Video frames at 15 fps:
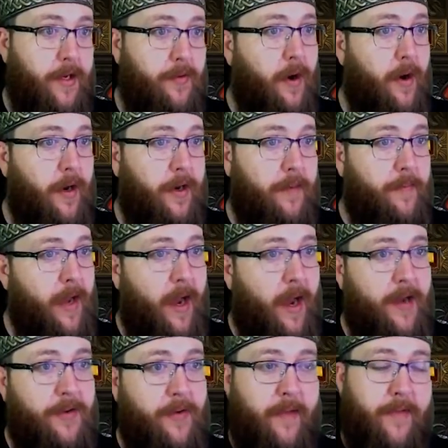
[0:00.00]
You are going to be, I
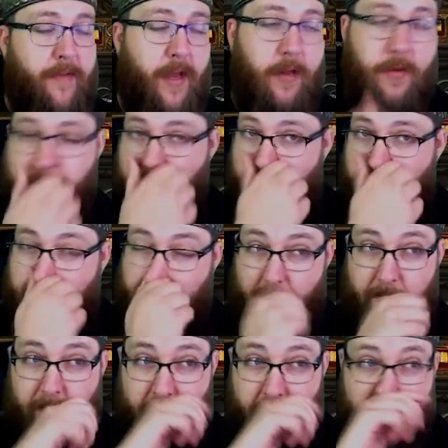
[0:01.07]
do have yellow gems
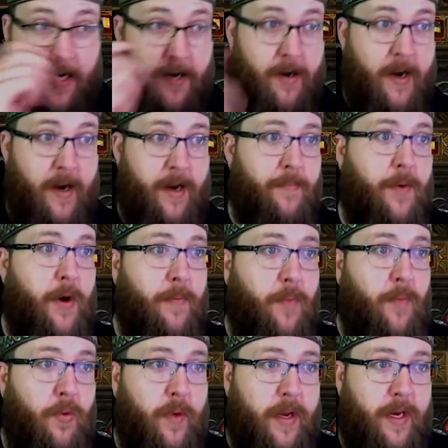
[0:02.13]
in my gear and a
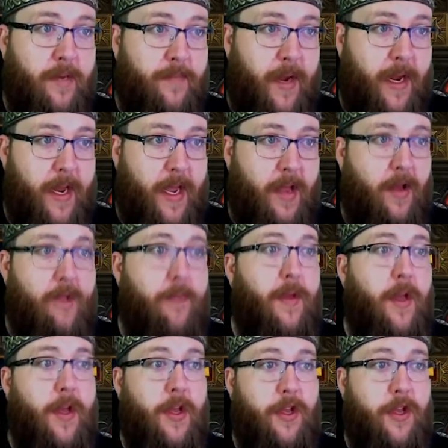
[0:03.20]
purple one in my helm.